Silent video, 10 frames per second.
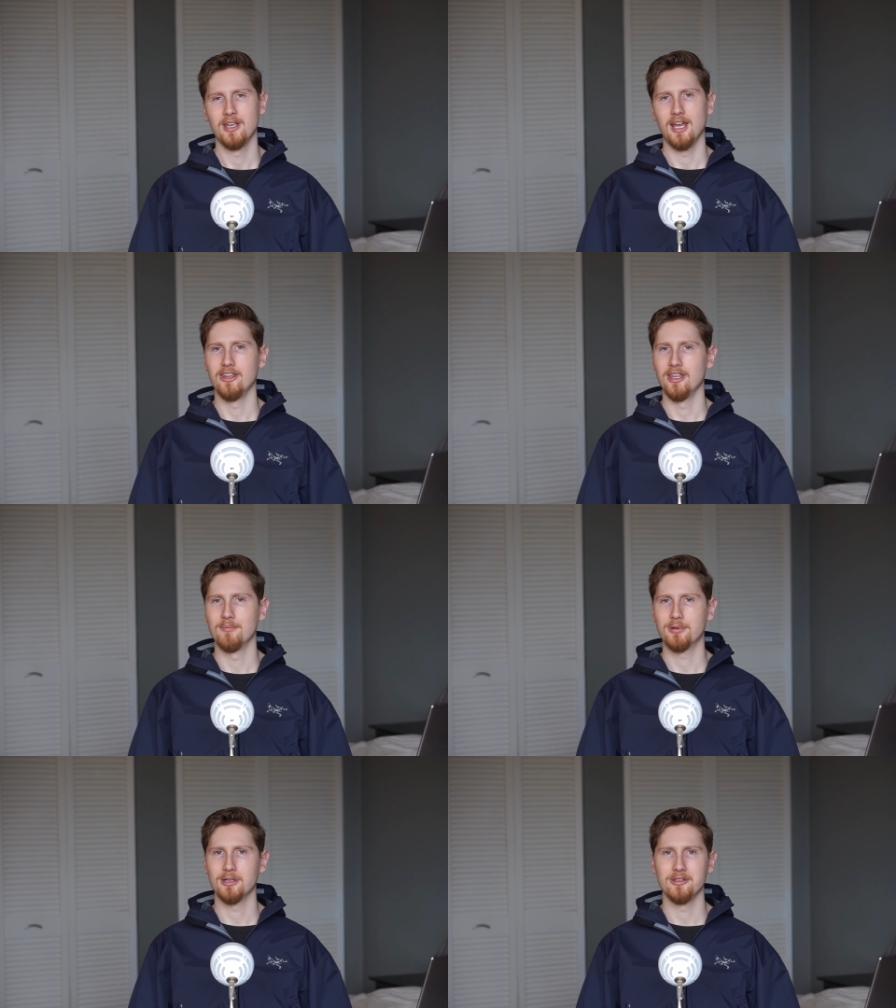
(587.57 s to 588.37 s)
and then
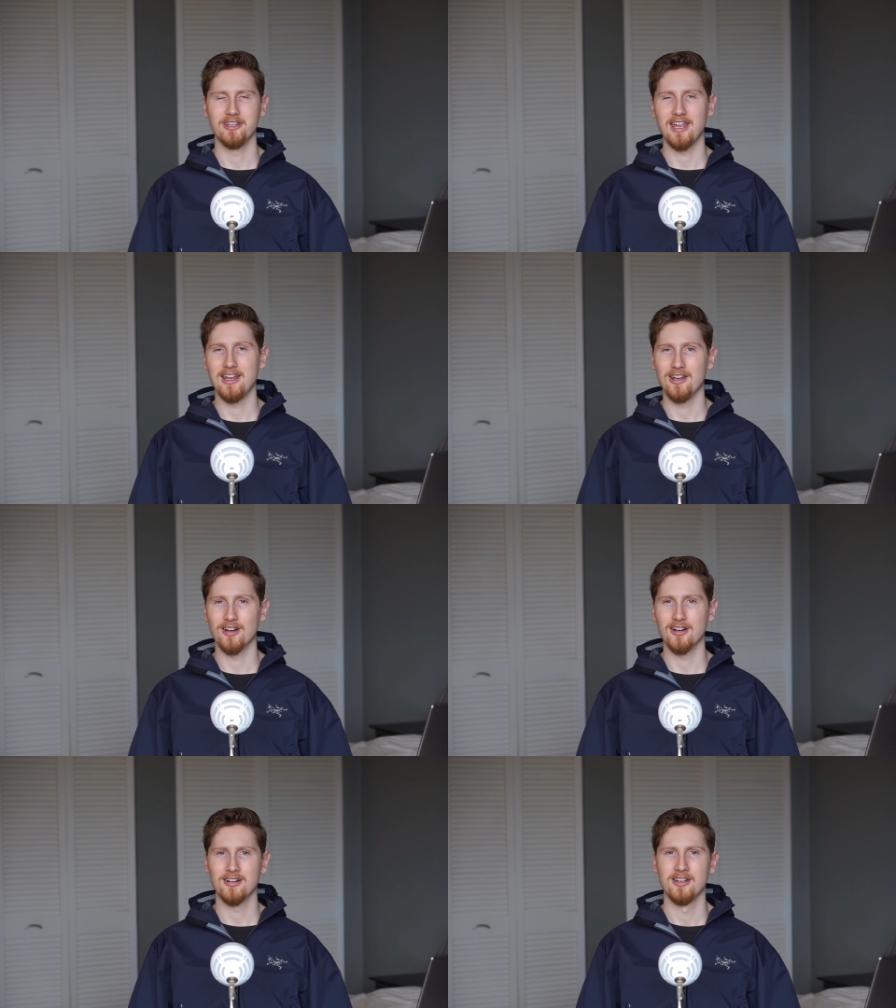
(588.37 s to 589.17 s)
probably the
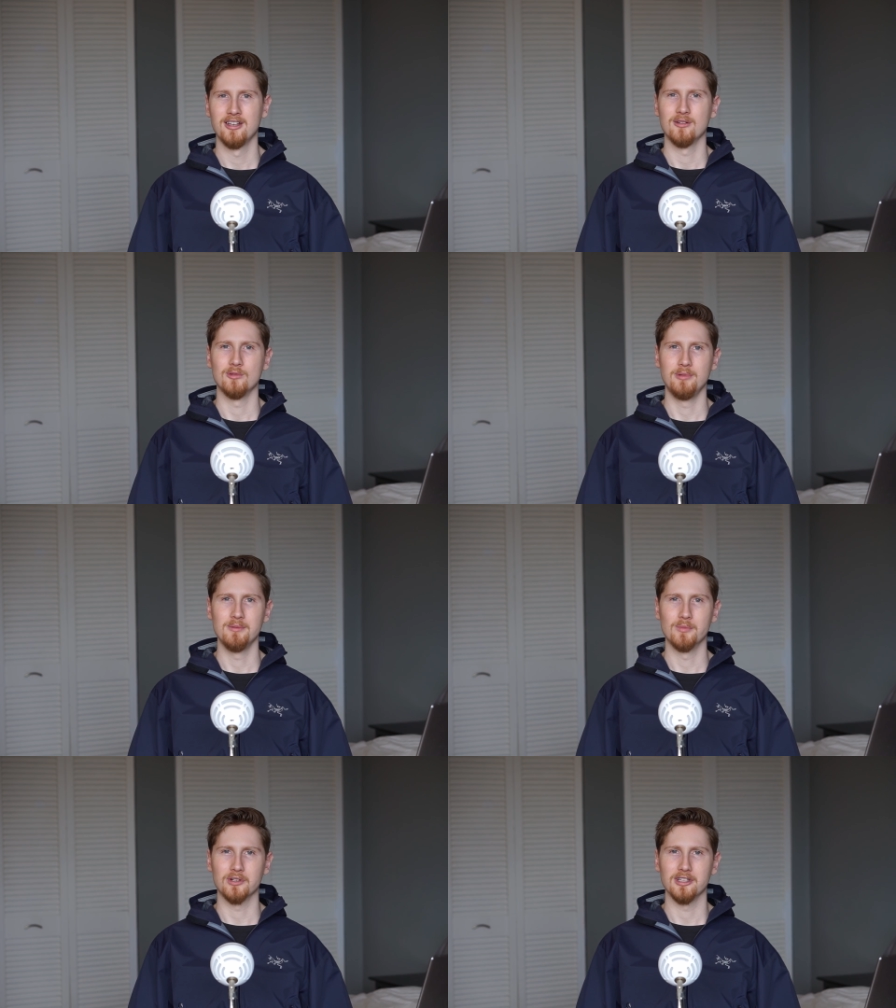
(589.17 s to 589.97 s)
AR, would be
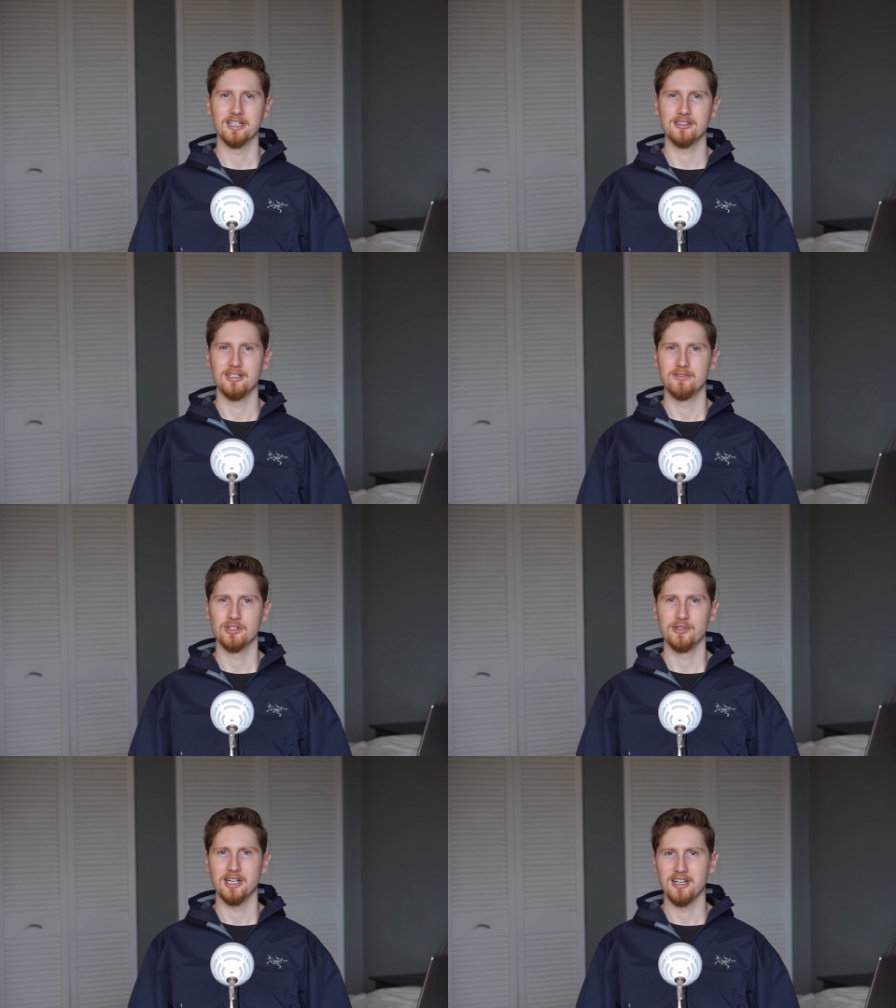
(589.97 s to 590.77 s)
more likely if you're
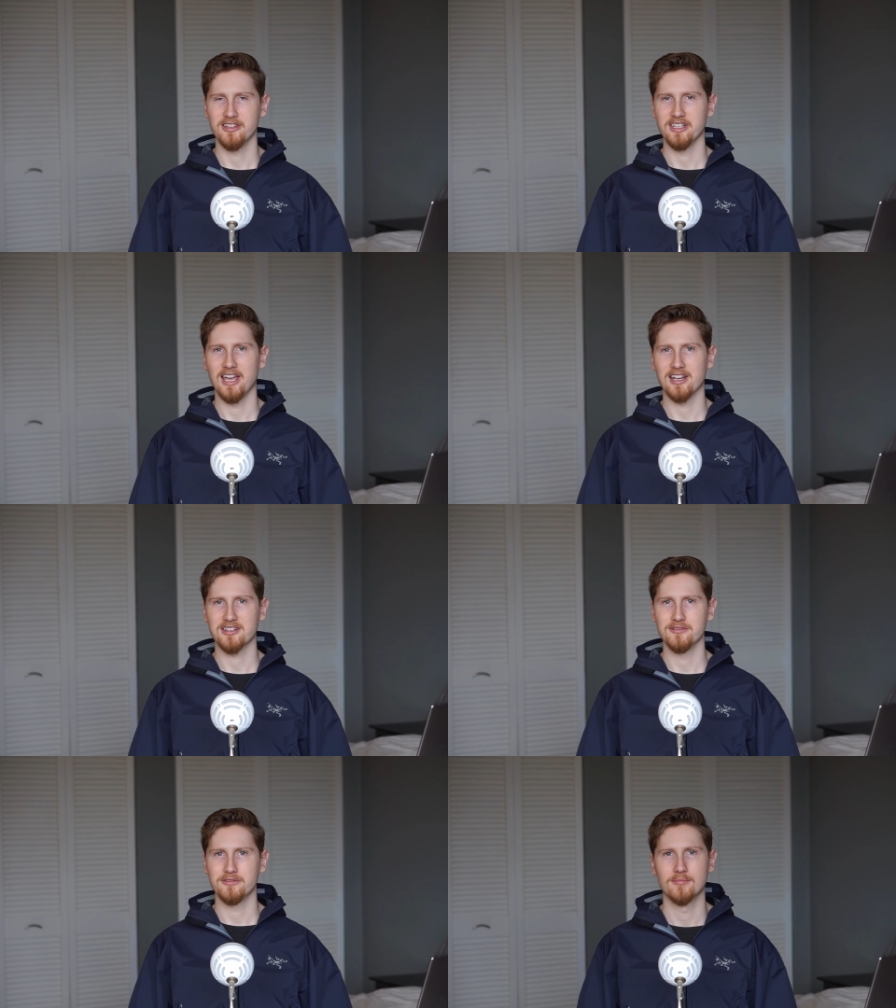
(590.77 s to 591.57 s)
doing anything
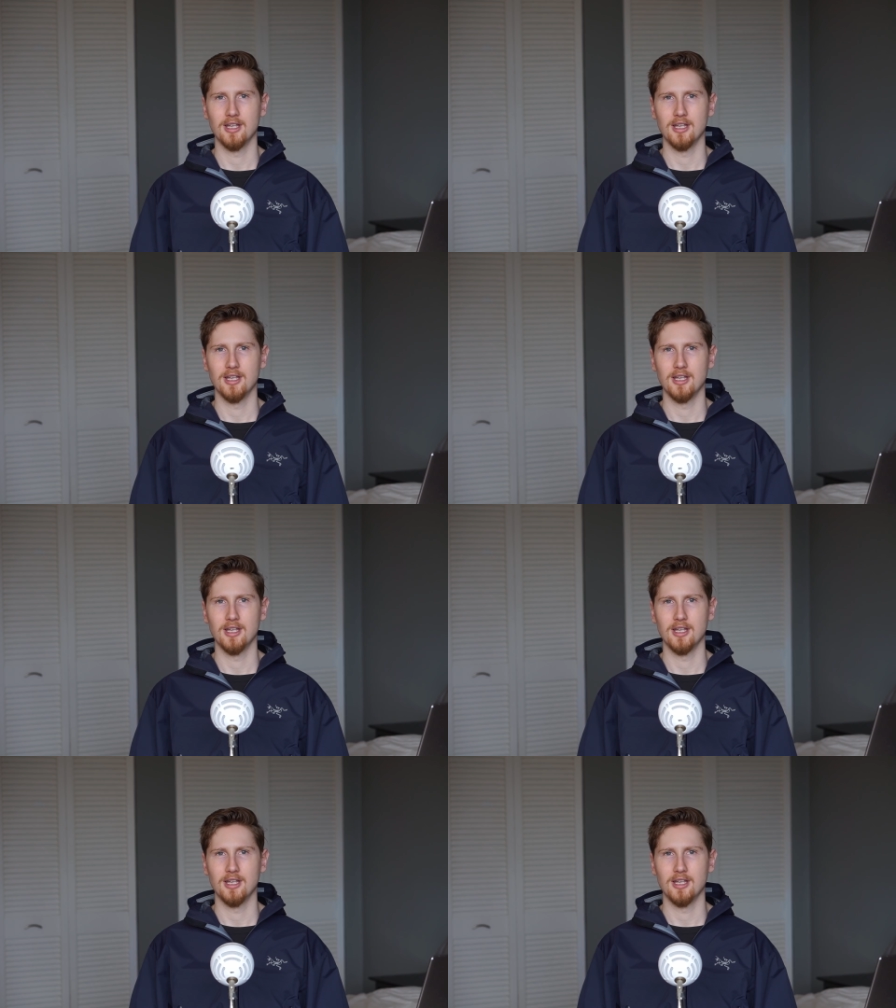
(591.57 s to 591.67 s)
active.